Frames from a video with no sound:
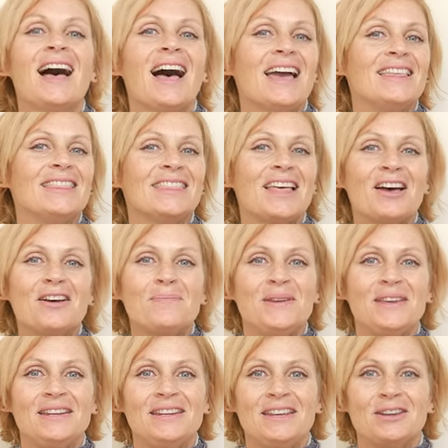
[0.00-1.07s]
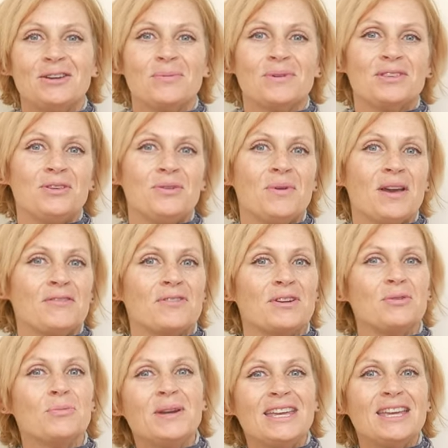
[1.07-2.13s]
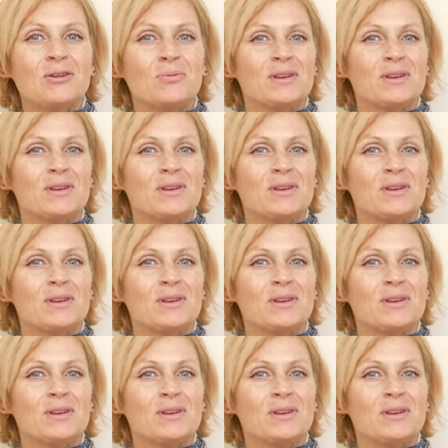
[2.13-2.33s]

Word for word: I love being here with you every week.